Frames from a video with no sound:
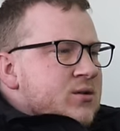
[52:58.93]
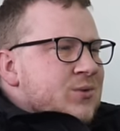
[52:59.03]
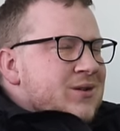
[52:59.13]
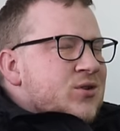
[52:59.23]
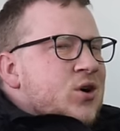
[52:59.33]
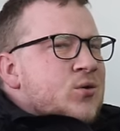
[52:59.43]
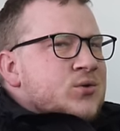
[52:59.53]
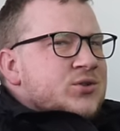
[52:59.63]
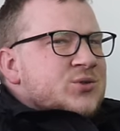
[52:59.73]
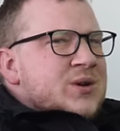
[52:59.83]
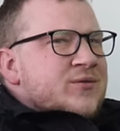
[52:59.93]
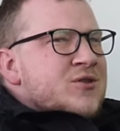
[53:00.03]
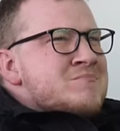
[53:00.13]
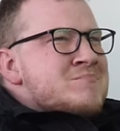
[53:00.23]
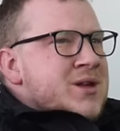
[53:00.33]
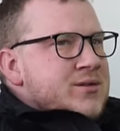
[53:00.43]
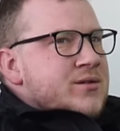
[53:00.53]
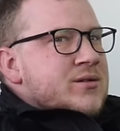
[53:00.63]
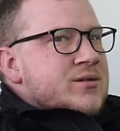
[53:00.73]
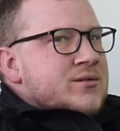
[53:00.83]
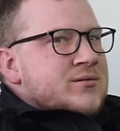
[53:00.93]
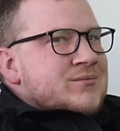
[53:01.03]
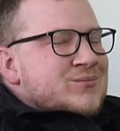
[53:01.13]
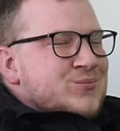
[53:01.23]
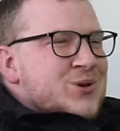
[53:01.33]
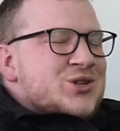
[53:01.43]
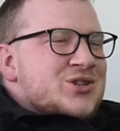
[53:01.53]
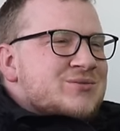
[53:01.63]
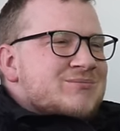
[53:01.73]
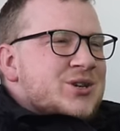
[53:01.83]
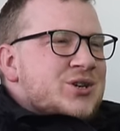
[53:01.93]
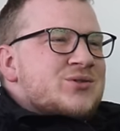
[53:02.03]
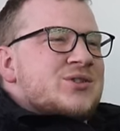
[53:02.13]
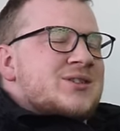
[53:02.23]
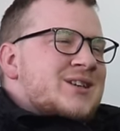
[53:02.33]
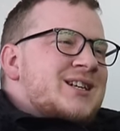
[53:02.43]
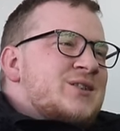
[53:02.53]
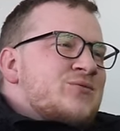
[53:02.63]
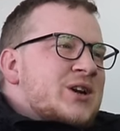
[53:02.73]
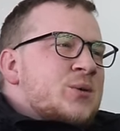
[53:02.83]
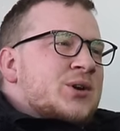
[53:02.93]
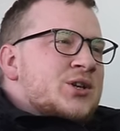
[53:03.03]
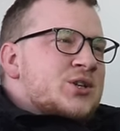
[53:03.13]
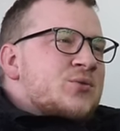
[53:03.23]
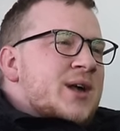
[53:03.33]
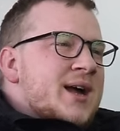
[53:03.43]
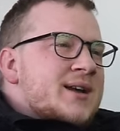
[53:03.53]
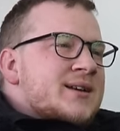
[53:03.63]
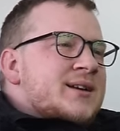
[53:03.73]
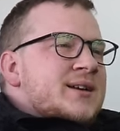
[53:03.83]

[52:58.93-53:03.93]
We have got hold on to it for a month, which is a nuisance. I didn't really want to do that.